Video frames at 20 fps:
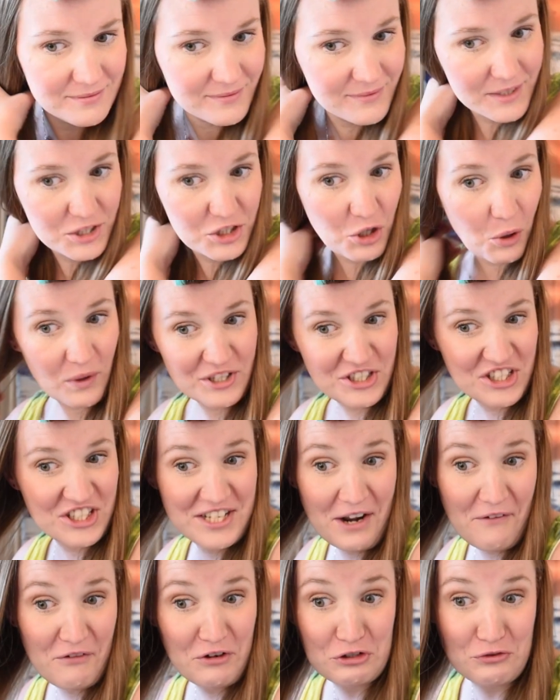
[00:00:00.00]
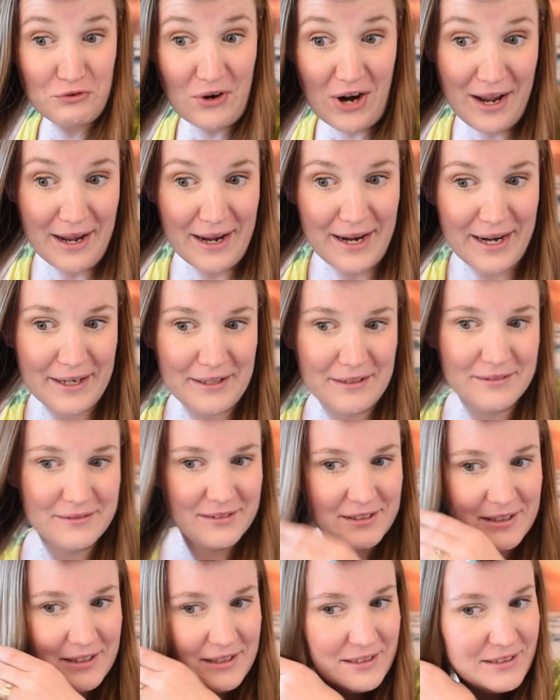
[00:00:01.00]
so it just never dried.
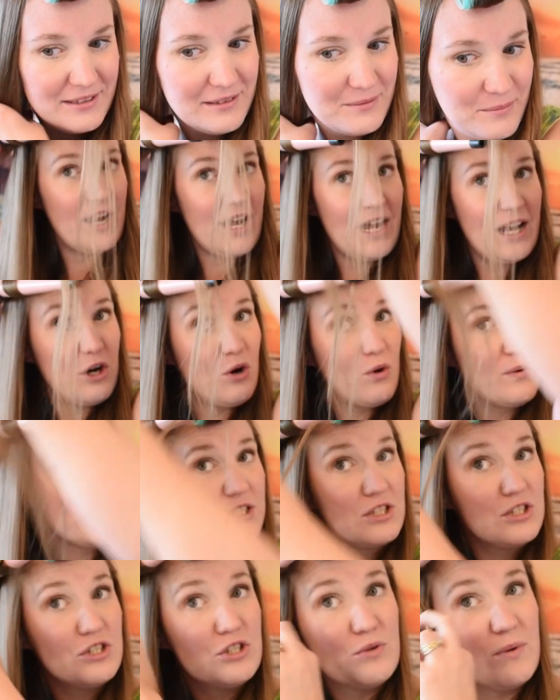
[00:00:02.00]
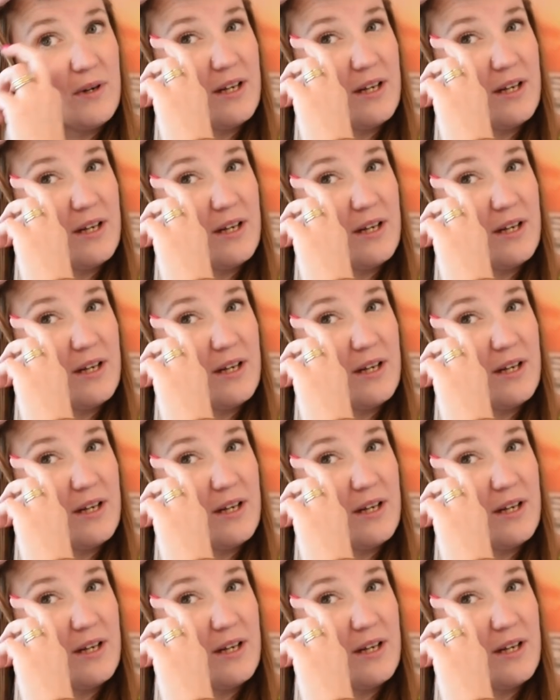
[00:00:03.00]
I always do